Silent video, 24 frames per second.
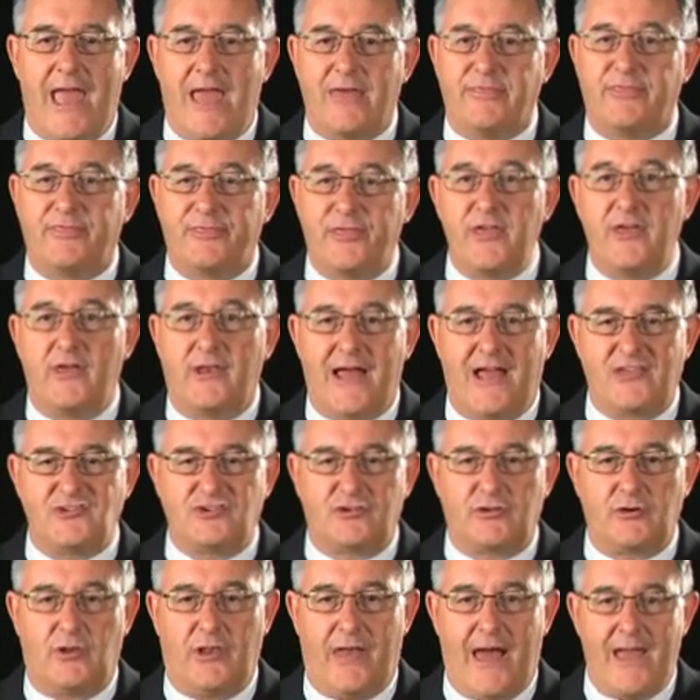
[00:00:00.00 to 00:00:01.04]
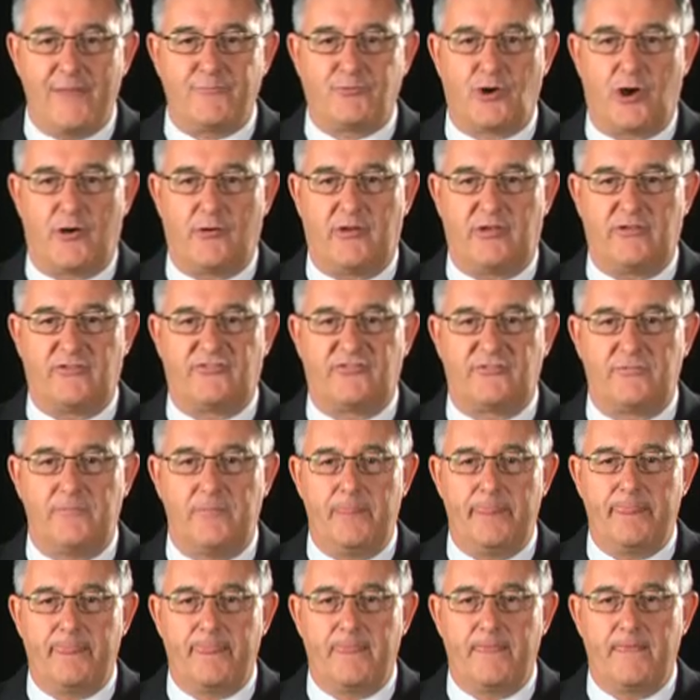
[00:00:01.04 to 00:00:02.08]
and theological libraries.